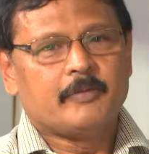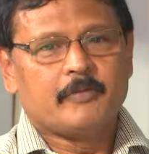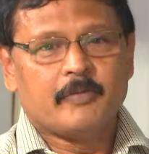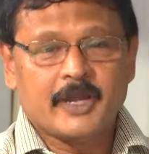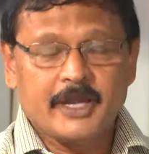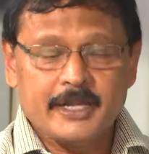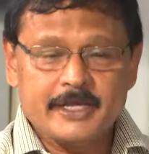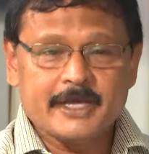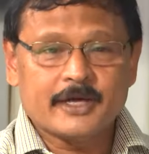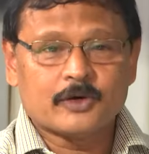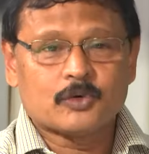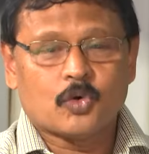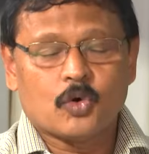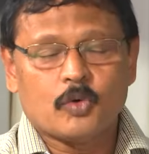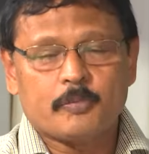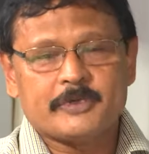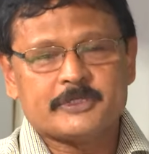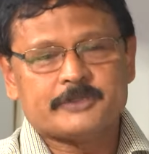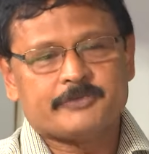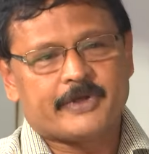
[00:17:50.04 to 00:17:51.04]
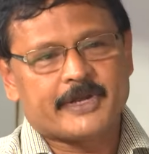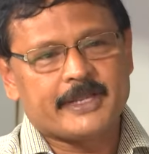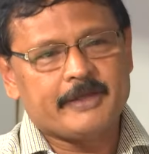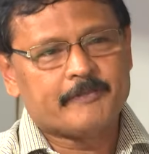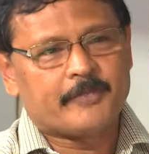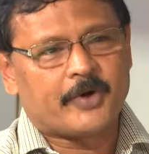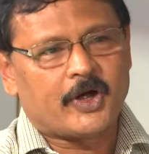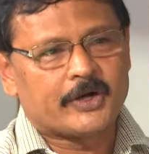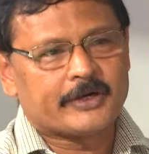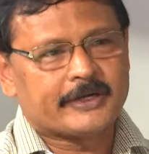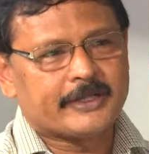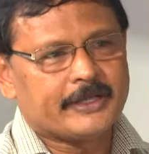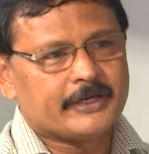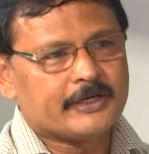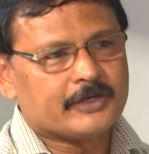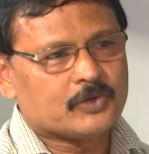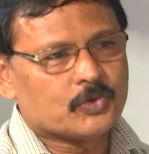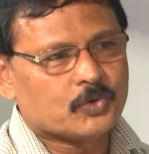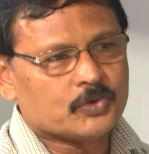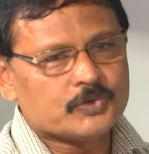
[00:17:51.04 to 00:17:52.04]
building a group is very
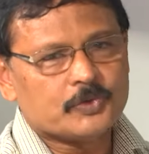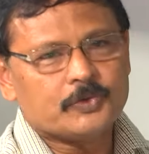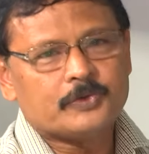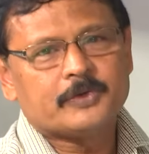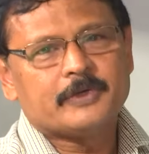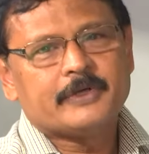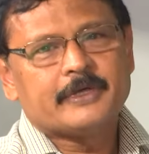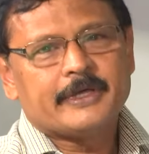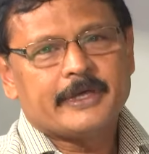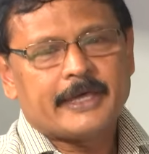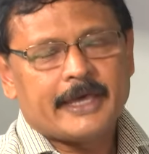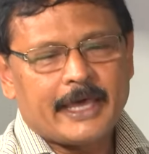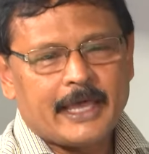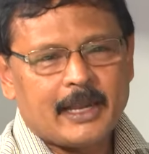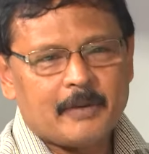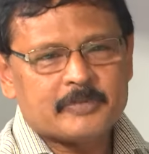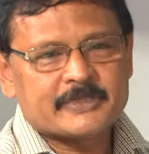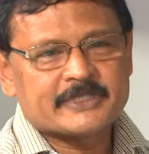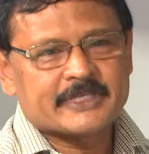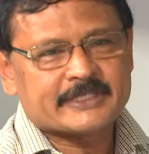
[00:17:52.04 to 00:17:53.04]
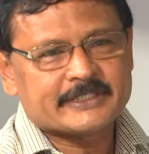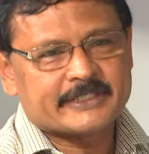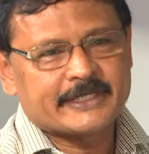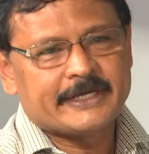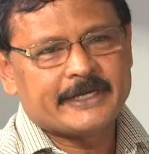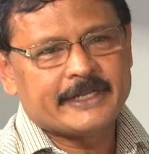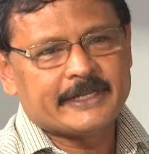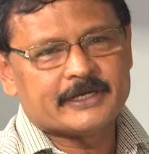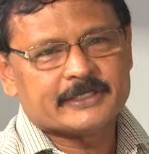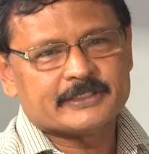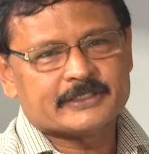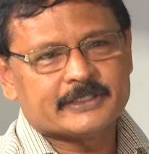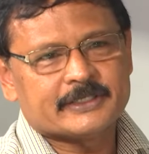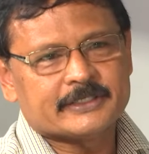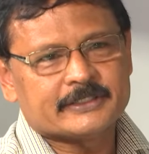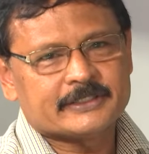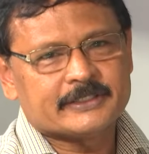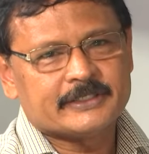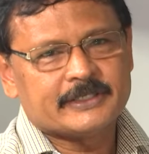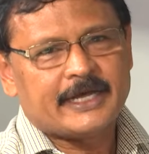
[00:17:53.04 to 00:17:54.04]
important to help succeed in
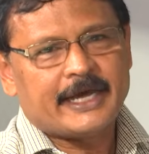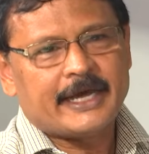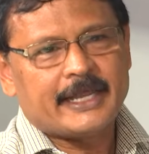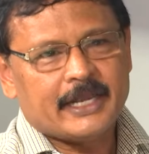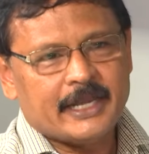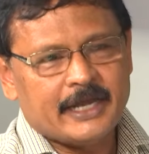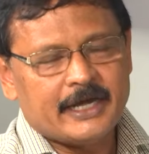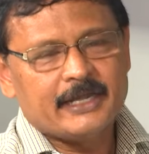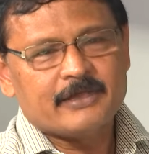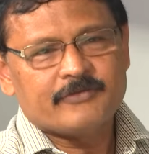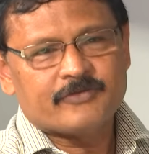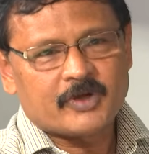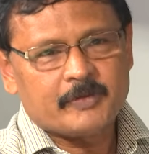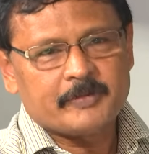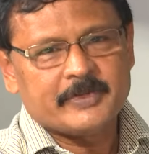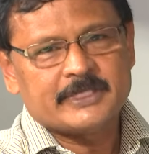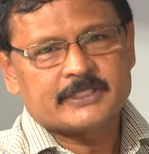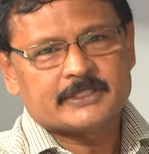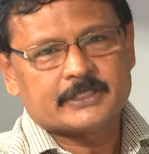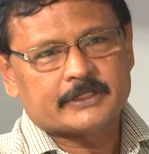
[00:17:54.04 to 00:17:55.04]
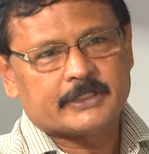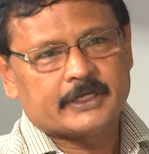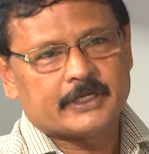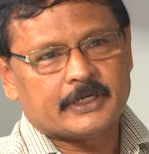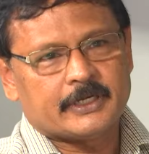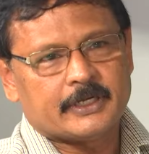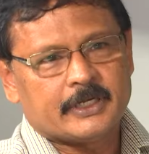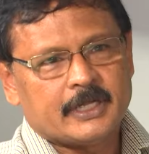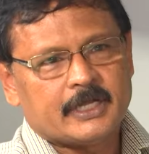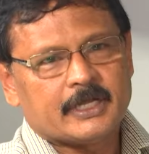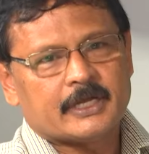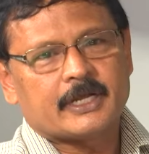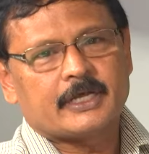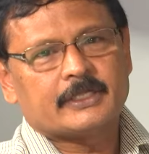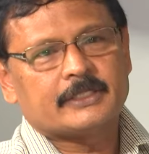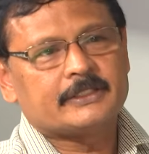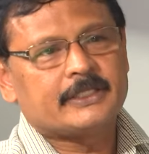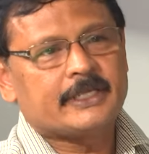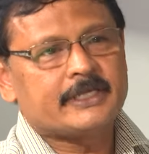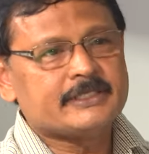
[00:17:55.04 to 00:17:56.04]
research, and learning from each other
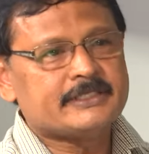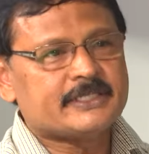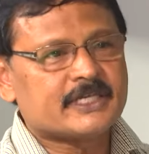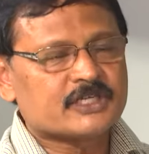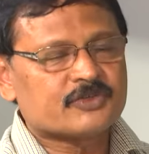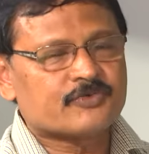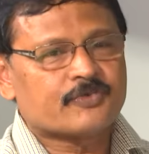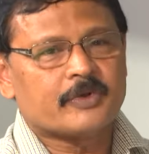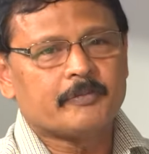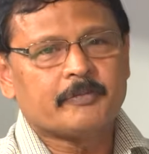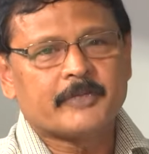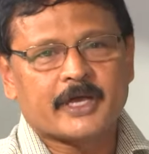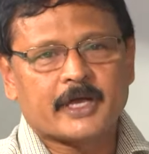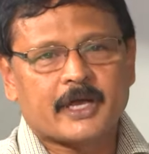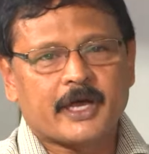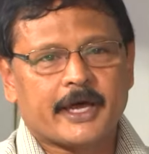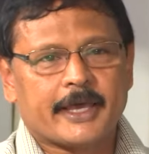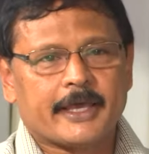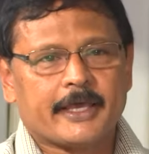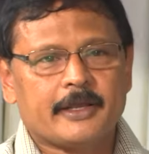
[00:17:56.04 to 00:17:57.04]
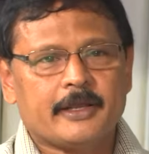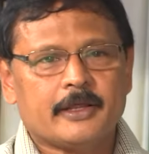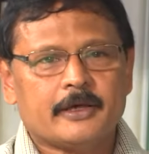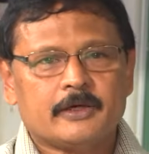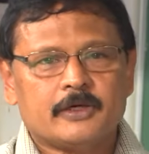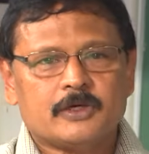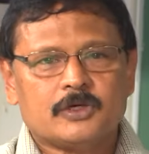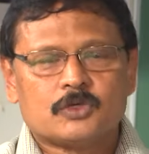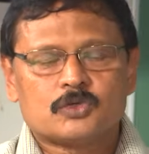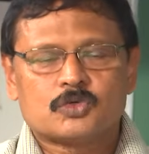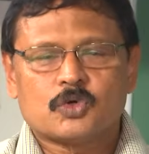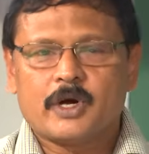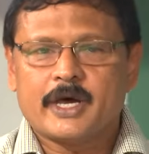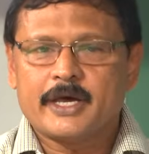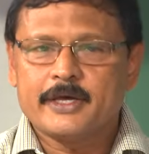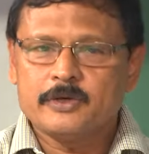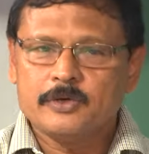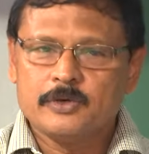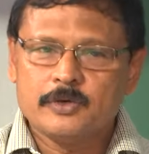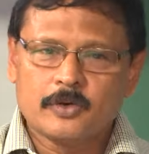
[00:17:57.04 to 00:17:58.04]
rather than just from the guide. So,
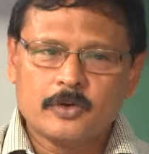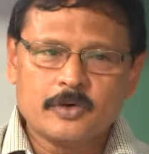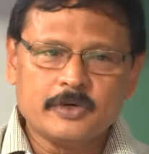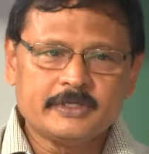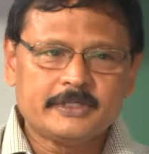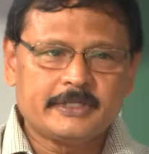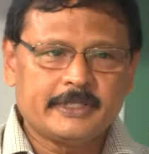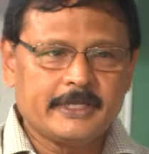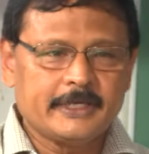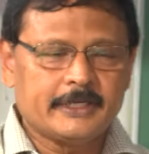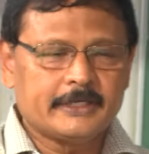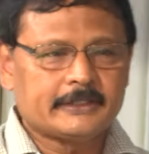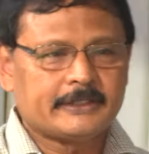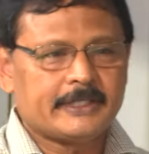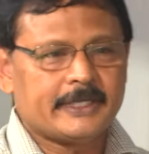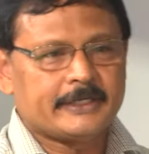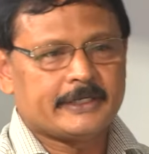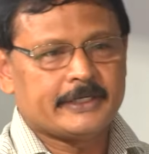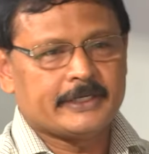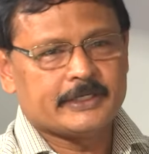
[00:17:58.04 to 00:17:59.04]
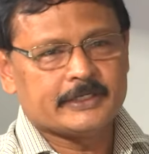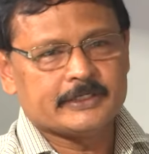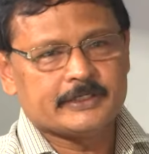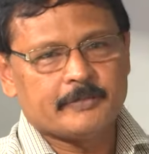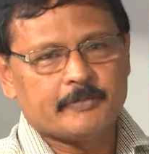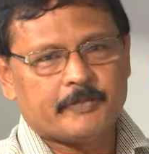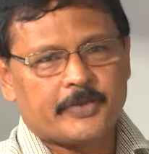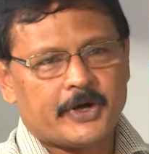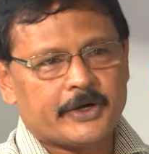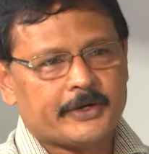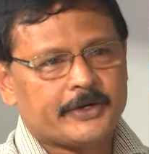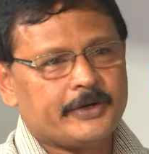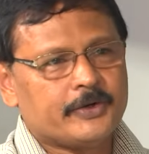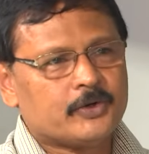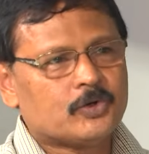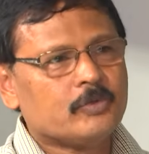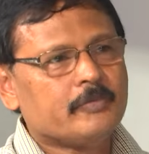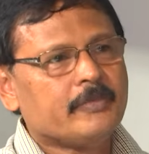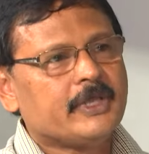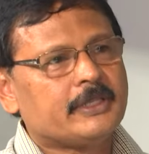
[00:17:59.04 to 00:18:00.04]
I do not think that it is important
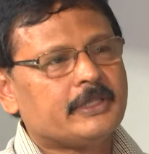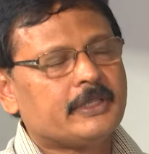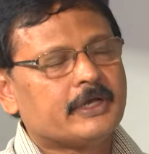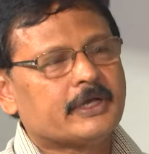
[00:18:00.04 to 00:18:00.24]
to meet